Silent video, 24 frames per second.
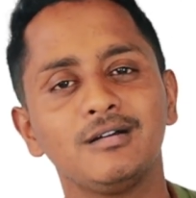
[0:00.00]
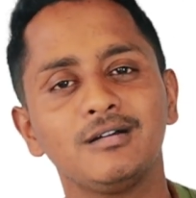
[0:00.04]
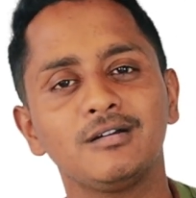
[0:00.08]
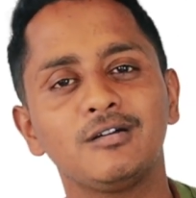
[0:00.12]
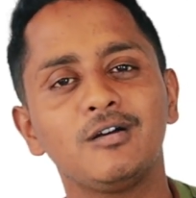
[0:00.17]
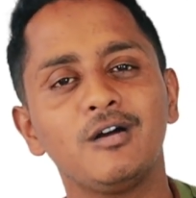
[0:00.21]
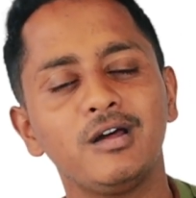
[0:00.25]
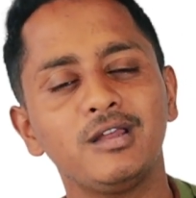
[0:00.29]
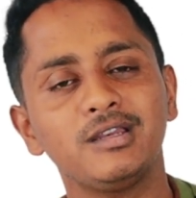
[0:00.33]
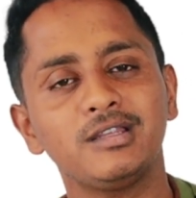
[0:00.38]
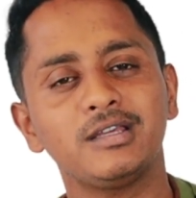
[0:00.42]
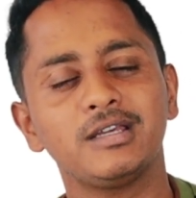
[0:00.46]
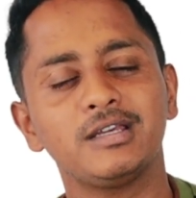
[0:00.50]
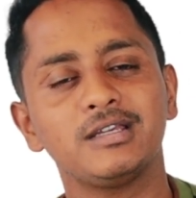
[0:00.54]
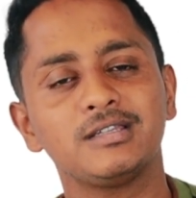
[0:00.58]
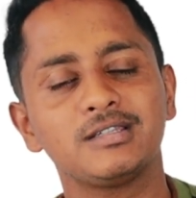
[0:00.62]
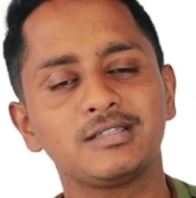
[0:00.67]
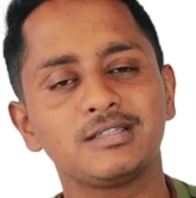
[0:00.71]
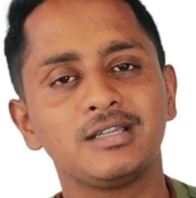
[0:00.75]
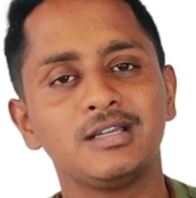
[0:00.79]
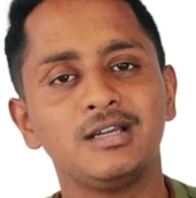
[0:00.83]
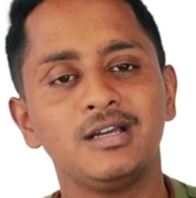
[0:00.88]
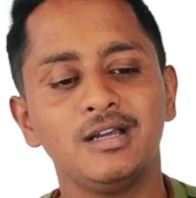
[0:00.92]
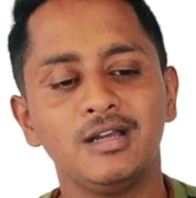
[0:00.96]
Gone
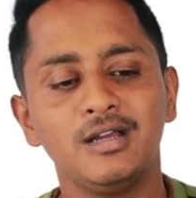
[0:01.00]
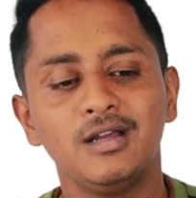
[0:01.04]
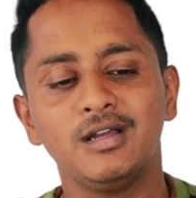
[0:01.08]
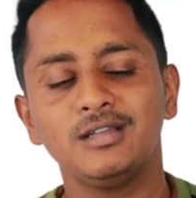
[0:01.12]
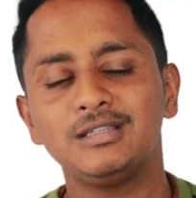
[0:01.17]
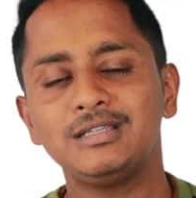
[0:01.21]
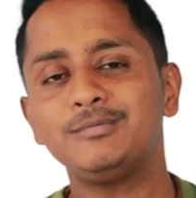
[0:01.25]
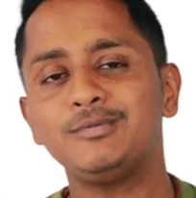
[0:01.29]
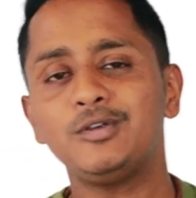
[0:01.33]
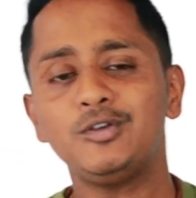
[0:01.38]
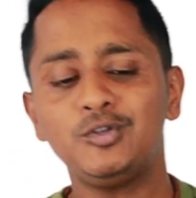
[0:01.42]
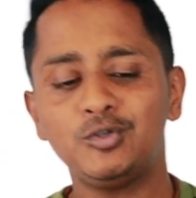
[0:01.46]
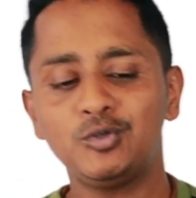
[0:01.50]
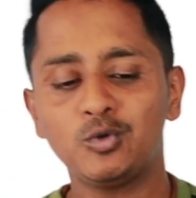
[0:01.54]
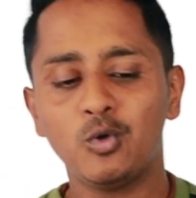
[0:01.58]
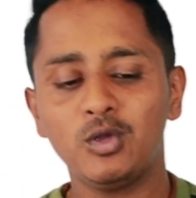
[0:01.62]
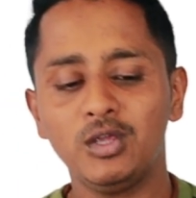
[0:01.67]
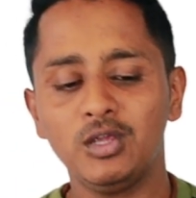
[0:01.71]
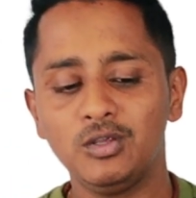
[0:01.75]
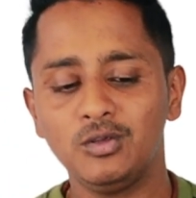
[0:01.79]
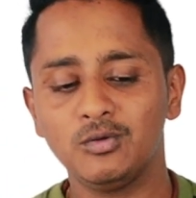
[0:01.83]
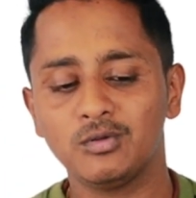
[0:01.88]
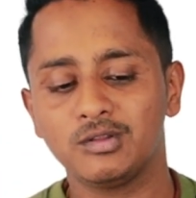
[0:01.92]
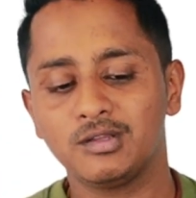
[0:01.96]
case. So, I am just
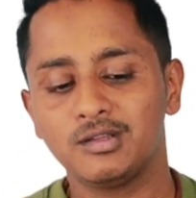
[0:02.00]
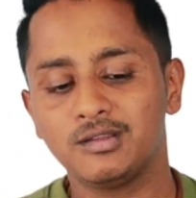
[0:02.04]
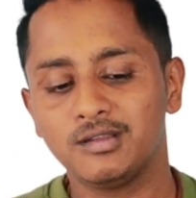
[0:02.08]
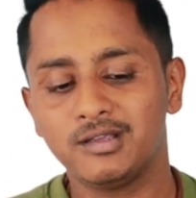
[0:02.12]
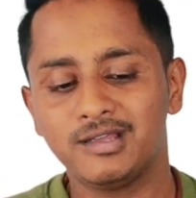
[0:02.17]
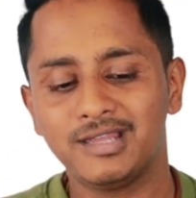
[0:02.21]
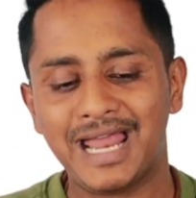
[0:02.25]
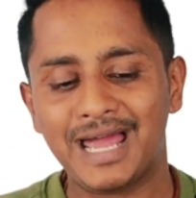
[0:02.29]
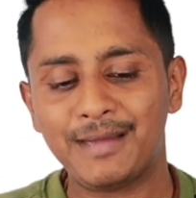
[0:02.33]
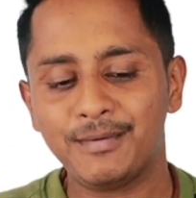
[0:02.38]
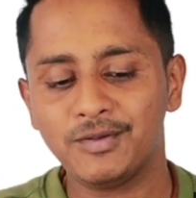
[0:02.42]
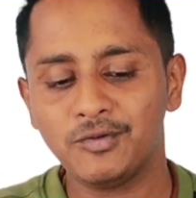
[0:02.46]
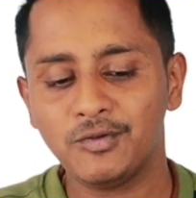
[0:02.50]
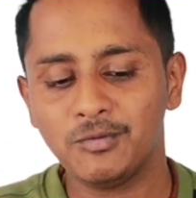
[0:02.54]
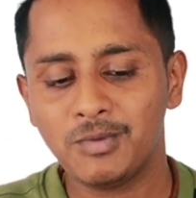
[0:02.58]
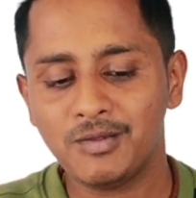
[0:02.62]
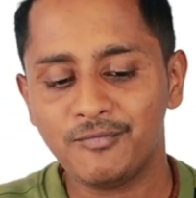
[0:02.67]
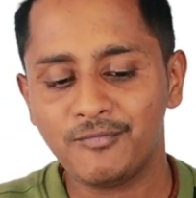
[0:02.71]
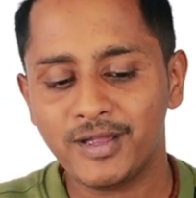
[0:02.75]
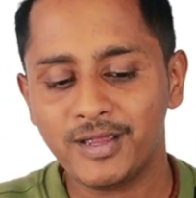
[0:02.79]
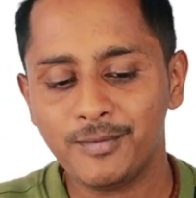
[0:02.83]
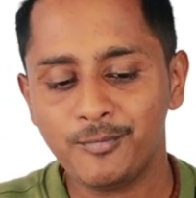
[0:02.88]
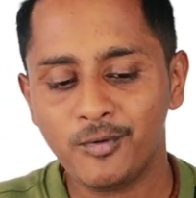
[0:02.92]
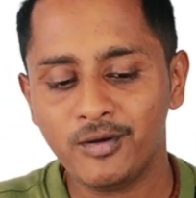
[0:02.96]
showing you the grammar will be
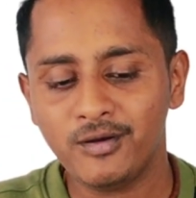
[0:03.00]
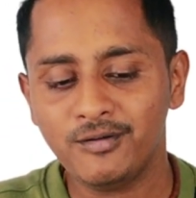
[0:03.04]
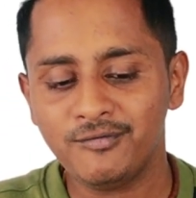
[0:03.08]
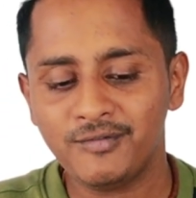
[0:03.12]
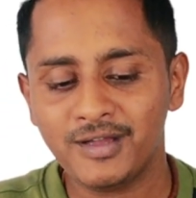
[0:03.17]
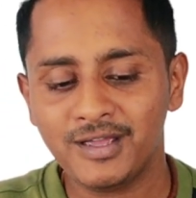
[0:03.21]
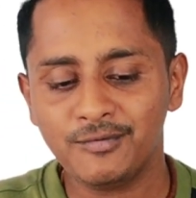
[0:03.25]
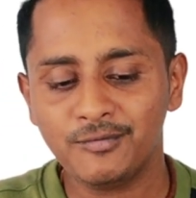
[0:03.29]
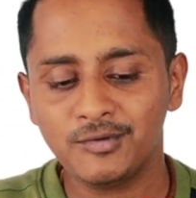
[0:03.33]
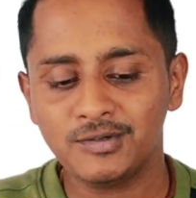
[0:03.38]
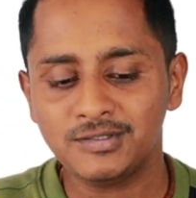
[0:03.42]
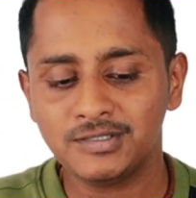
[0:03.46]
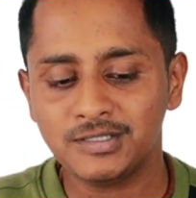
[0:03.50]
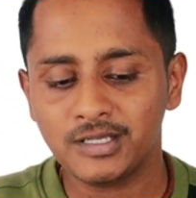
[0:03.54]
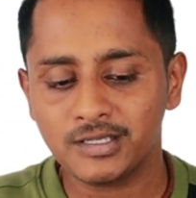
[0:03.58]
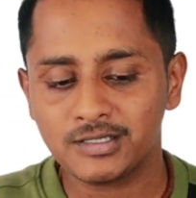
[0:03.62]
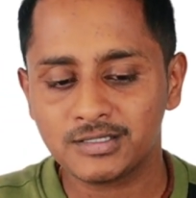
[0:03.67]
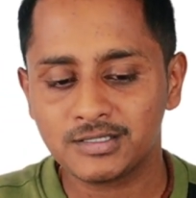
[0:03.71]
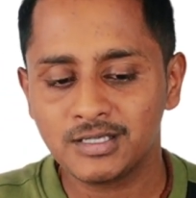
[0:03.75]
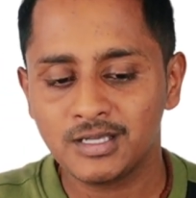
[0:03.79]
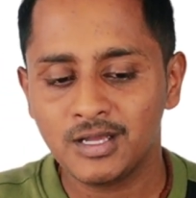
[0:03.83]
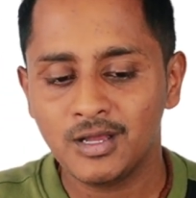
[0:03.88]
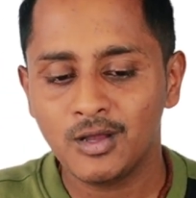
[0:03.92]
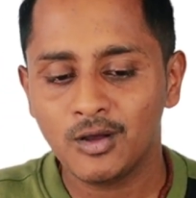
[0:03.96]
5.5 or
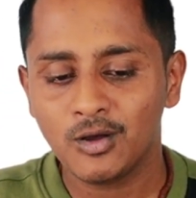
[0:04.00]
6,